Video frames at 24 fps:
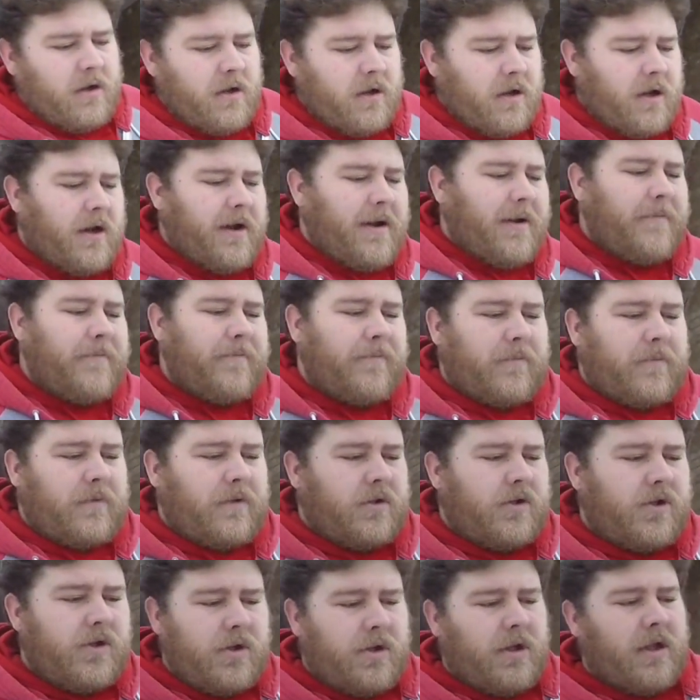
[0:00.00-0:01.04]
And
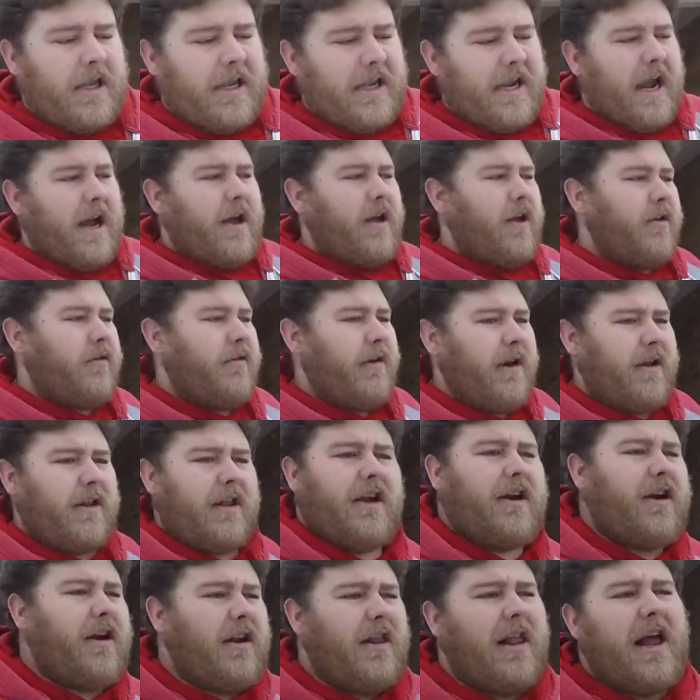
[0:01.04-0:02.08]
I'll agree,
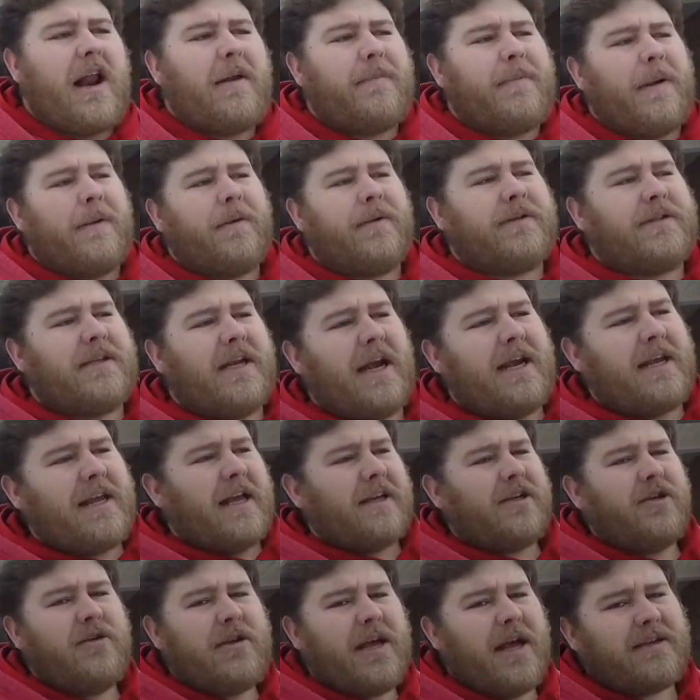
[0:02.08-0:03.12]
there are a lot of people saying
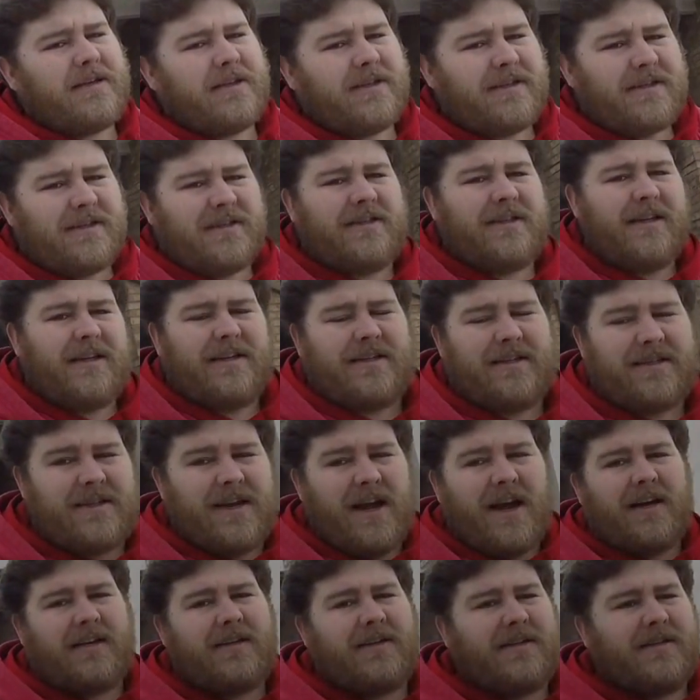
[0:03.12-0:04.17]
that 2016
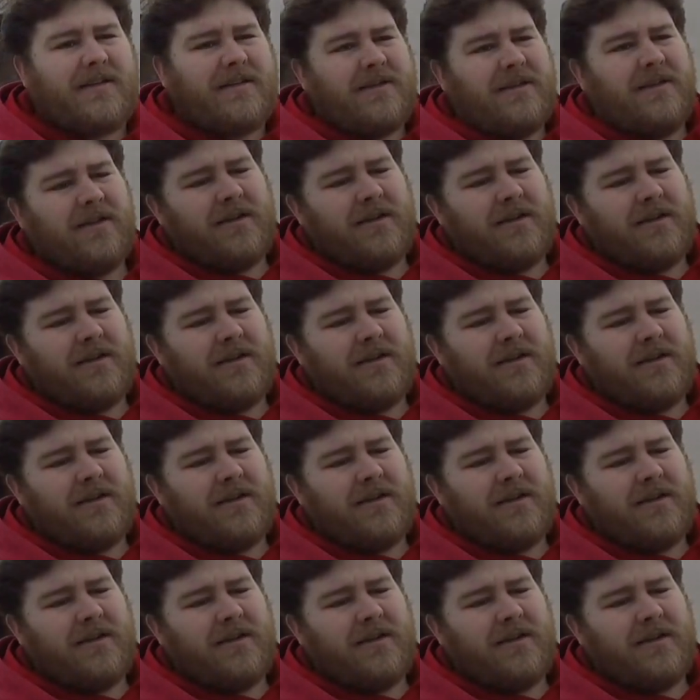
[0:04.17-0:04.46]
sucks,